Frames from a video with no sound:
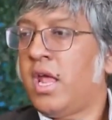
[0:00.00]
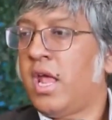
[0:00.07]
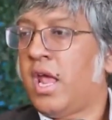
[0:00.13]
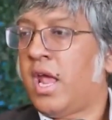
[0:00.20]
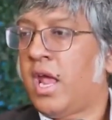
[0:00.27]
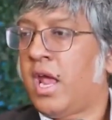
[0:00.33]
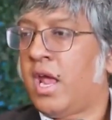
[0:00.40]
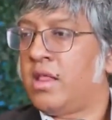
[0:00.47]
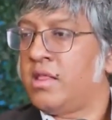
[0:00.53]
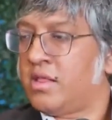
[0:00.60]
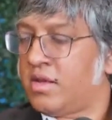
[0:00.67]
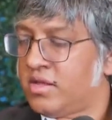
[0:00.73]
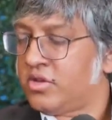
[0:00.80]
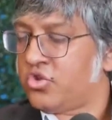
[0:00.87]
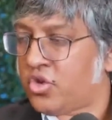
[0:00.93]

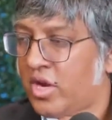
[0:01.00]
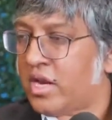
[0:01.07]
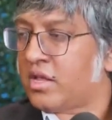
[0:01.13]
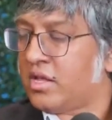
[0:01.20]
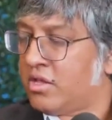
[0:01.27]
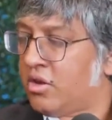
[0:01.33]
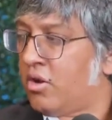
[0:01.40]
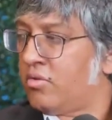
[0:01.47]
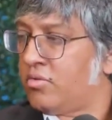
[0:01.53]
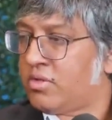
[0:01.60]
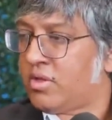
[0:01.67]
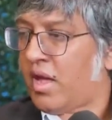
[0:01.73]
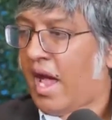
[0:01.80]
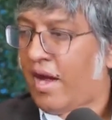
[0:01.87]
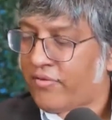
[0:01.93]
And genetically,
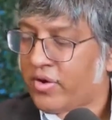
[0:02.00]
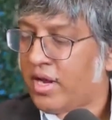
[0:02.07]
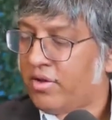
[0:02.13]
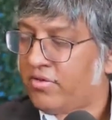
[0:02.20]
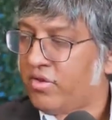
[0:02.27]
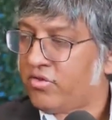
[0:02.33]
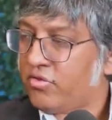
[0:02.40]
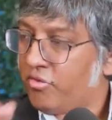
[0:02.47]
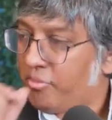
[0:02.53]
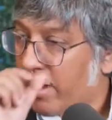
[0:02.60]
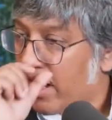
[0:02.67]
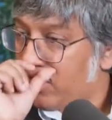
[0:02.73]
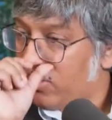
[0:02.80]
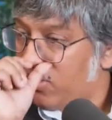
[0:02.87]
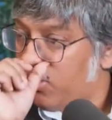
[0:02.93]
the African ancestry is
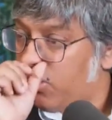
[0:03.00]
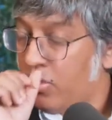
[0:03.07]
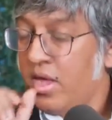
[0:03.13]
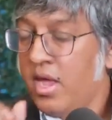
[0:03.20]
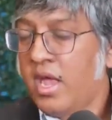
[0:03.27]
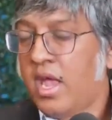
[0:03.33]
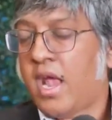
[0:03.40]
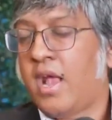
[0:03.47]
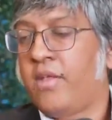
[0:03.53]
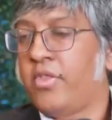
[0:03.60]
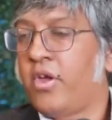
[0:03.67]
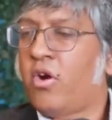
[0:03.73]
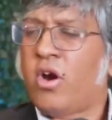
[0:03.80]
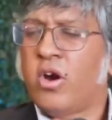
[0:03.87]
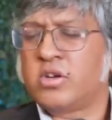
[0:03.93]
Bantu, and
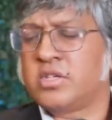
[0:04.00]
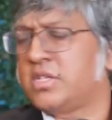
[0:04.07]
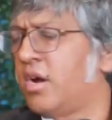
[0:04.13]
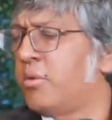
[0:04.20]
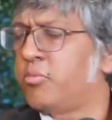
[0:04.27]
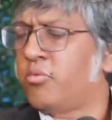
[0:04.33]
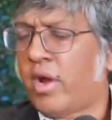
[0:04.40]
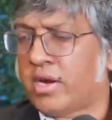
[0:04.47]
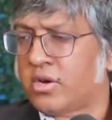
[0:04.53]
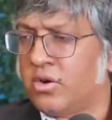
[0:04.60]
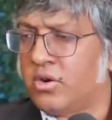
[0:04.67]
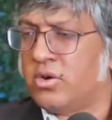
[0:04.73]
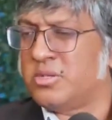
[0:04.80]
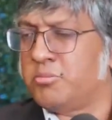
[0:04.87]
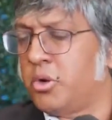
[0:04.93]
there are some
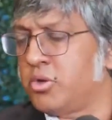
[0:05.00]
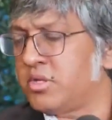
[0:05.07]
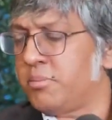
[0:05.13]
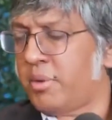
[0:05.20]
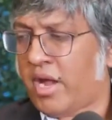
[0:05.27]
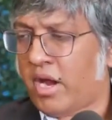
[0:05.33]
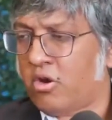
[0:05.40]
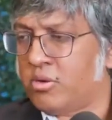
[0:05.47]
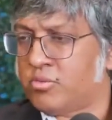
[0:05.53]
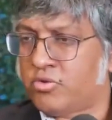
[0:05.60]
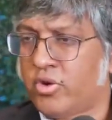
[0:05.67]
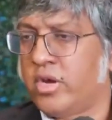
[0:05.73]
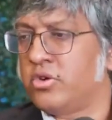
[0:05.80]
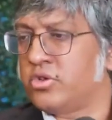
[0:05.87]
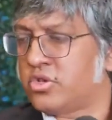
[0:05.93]
records, mostly by Arab
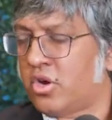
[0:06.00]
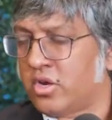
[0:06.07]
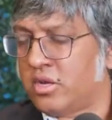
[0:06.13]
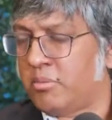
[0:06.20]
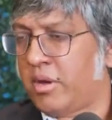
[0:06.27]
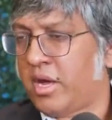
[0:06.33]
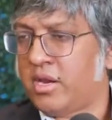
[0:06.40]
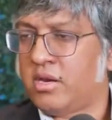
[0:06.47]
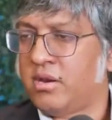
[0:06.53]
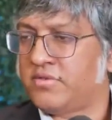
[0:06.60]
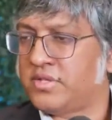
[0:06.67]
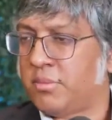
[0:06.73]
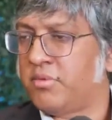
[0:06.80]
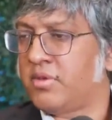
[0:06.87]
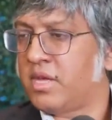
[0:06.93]
traders, talking about it, of
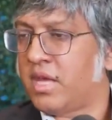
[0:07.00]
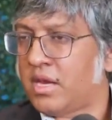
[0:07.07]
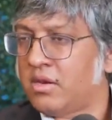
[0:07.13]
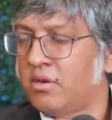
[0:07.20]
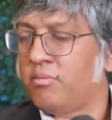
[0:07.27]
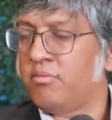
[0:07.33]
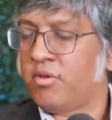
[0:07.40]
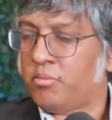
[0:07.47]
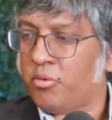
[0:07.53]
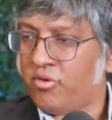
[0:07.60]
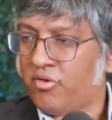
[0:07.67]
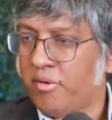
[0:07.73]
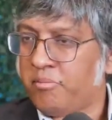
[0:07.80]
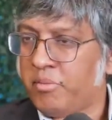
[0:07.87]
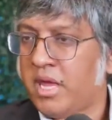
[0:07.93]
some of the kingdoms in
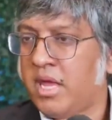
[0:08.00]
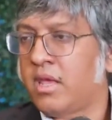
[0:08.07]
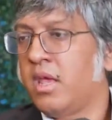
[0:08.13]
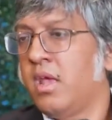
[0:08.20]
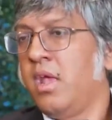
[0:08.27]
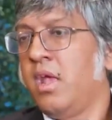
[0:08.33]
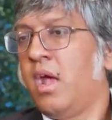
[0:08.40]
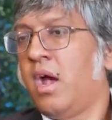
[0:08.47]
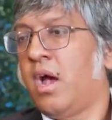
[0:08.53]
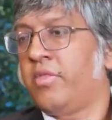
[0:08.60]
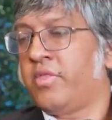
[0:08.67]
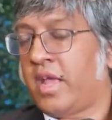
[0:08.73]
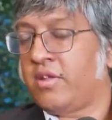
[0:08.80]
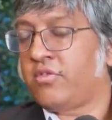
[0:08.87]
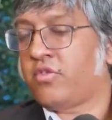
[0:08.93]
Mozambique.
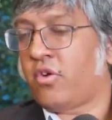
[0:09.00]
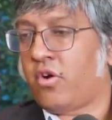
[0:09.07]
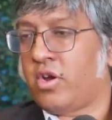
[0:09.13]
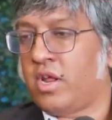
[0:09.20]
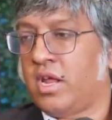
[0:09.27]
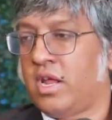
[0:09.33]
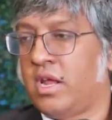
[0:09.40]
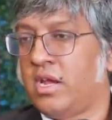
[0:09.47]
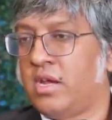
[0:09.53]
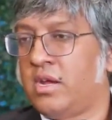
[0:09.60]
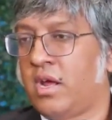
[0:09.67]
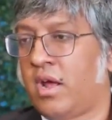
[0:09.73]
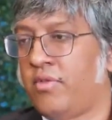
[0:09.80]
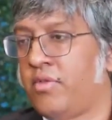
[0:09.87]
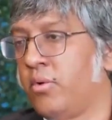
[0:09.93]
They started,
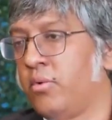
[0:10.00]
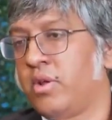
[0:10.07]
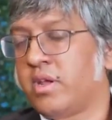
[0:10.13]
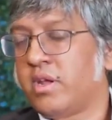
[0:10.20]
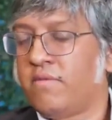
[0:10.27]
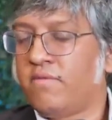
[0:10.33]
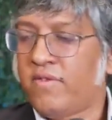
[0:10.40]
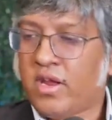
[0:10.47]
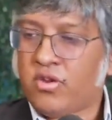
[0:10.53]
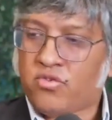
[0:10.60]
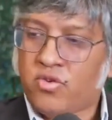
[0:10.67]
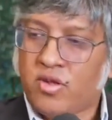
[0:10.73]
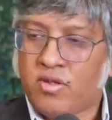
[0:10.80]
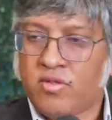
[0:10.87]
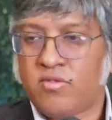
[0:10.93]
there were like
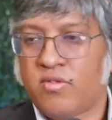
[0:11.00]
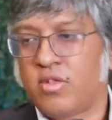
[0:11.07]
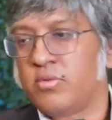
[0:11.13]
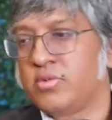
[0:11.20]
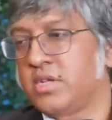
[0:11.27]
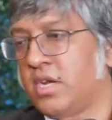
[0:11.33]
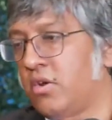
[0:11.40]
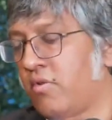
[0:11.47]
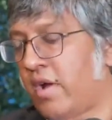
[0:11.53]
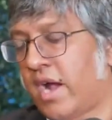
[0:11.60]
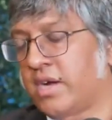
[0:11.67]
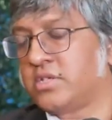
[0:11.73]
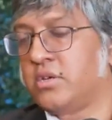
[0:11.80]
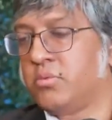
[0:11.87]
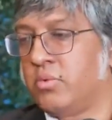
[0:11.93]
invasions, and there was
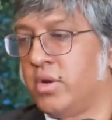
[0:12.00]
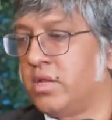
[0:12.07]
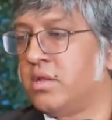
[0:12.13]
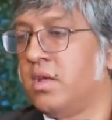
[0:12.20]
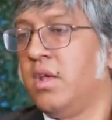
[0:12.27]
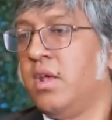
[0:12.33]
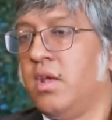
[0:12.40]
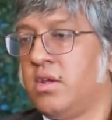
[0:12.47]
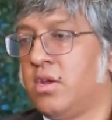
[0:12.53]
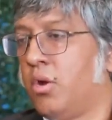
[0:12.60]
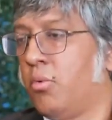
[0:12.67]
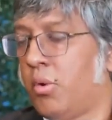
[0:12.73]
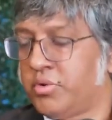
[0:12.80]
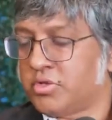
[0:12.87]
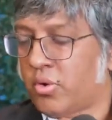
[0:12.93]
interaction with,
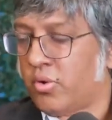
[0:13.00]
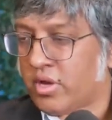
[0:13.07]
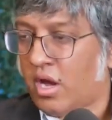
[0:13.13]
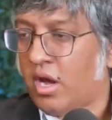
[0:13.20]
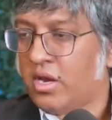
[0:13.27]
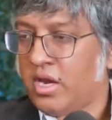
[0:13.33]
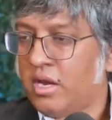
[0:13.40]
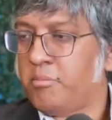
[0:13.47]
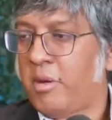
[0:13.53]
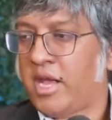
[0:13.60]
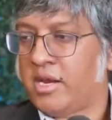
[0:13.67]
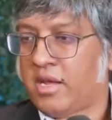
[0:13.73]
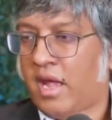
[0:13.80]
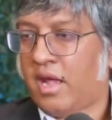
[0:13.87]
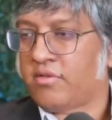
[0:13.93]
what was going on in
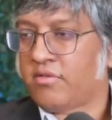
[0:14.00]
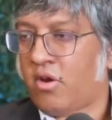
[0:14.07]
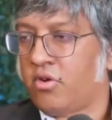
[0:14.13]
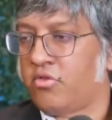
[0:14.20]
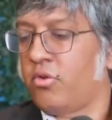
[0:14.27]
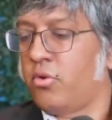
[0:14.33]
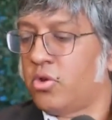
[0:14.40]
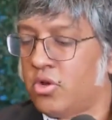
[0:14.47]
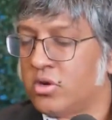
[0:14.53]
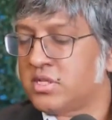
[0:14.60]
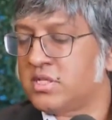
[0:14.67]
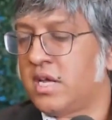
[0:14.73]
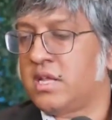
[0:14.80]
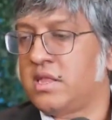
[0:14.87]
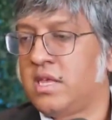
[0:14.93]
Madagascar. So it
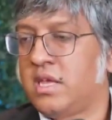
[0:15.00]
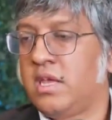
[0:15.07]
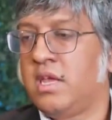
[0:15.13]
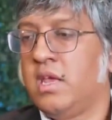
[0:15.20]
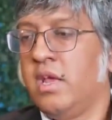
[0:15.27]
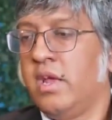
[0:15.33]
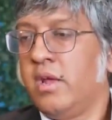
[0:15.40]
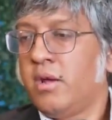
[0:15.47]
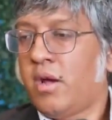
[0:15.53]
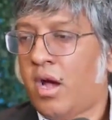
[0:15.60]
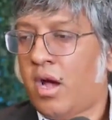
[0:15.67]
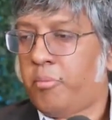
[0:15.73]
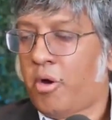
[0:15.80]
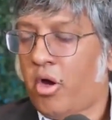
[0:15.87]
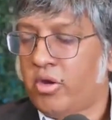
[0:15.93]
looks like the
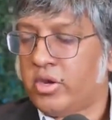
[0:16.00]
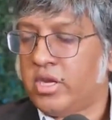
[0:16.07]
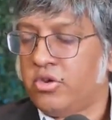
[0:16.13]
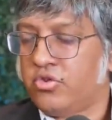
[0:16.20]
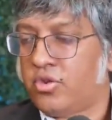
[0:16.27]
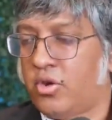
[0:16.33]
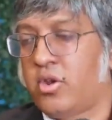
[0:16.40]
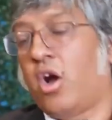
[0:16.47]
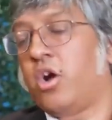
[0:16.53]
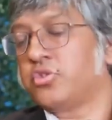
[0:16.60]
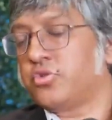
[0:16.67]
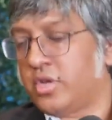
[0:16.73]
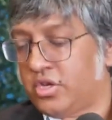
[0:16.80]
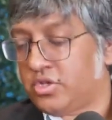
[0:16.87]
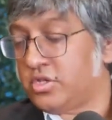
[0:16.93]

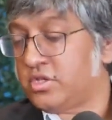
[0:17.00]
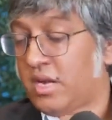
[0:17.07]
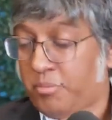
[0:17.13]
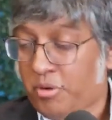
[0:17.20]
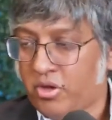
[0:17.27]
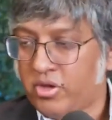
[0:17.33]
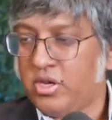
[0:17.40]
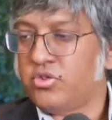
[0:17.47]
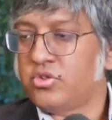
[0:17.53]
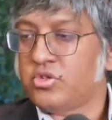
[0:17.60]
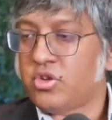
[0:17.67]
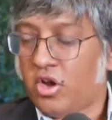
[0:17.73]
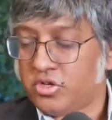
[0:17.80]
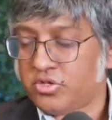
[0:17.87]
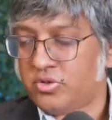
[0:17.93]
Austronesians, not Polynesians,
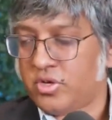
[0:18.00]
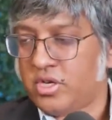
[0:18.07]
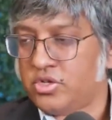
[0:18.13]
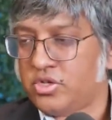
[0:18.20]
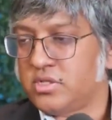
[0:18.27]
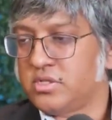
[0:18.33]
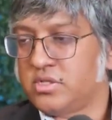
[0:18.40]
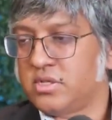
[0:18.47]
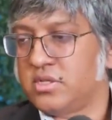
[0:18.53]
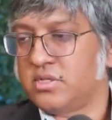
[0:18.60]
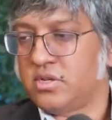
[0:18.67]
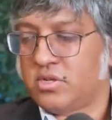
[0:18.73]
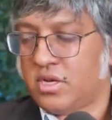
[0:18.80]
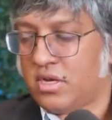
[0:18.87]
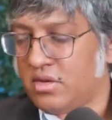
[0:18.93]
Austronesians, because
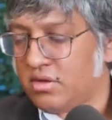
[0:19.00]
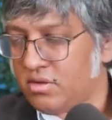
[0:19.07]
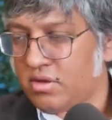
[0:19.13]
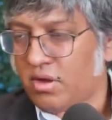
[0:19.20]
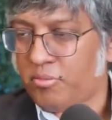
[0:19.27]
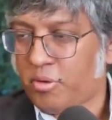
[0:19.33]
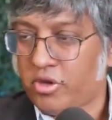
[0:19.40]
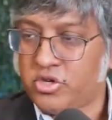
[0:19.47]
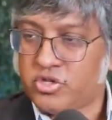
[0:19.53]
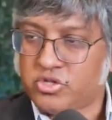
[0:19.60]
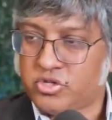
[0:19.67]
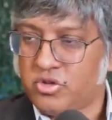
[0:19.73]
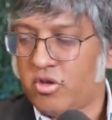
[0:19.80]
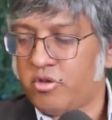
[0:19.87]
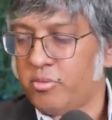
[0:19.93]
they're the
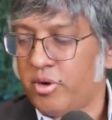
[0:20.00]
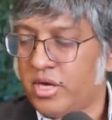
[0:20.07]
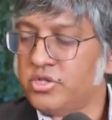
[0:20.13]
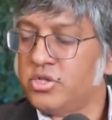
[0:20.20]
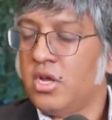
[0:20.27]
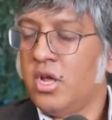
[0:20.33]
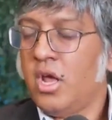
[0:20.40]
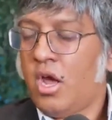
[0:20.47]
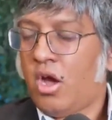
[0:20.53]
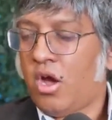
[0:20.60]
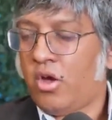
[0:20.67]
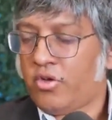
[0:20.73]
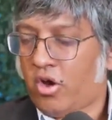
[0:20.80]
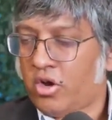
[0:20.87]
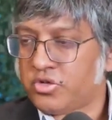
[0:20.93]
Polynesians are the other branch.
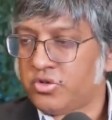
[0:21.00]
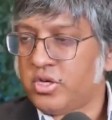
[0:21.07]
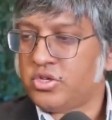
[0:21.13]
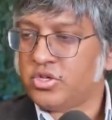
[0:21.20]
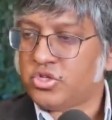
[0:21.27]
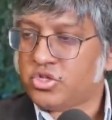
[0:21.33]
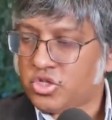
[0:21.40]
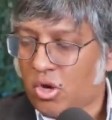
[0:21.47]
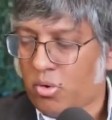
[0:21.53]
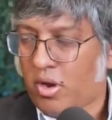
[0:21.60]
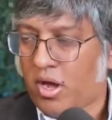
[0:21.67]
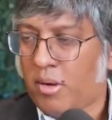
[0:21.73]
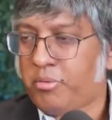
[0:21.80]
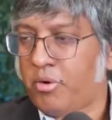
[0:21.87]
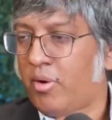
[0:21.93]
The Austronesians show
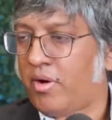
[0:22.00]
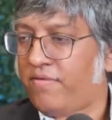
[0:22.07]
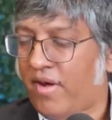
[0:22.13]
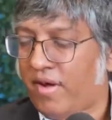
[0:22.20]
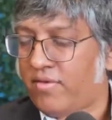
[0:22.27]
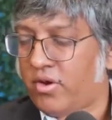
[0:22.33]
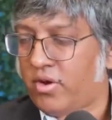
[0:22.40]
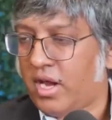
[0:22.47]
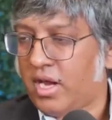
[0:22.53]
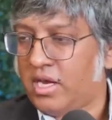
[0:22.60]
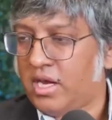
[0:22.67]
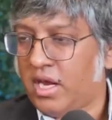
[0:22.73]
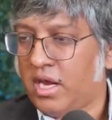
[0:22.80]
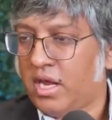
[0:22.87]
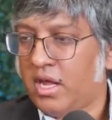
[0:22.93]
up around 500
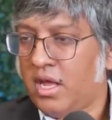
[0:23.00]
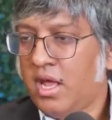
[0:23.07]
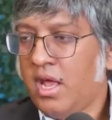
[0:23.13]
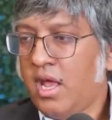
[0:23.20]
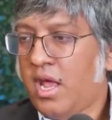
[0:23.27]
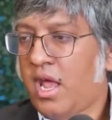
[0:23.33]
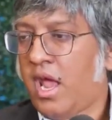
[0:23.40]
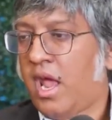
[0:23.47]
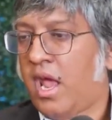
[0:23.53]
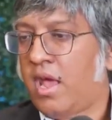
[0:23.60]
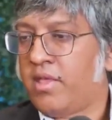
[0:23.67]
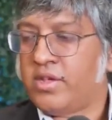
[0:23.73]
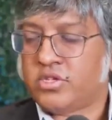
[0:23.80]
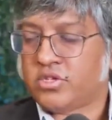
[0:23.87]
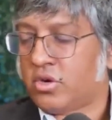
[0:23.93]
AD,
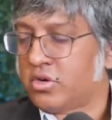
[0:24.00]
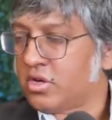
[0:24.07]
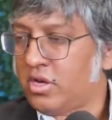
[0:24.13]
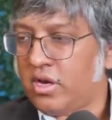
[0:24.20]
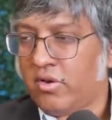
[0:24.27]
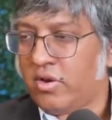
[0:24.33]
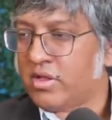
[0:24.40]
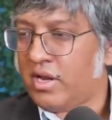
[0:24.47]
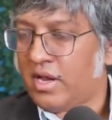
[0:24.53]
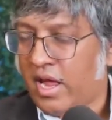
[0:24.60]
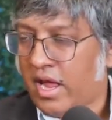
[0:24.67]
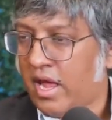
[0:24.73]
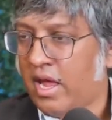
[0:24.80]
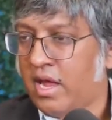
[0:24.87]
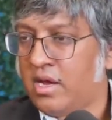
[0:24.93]
and they start clearing the
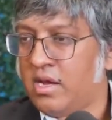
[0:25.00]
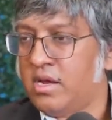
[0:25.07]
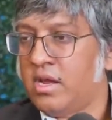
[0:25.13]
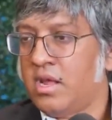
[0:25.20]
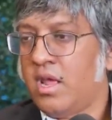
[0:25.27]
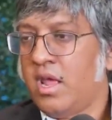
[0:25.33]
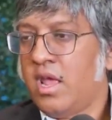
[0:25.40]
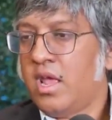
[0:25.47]
land.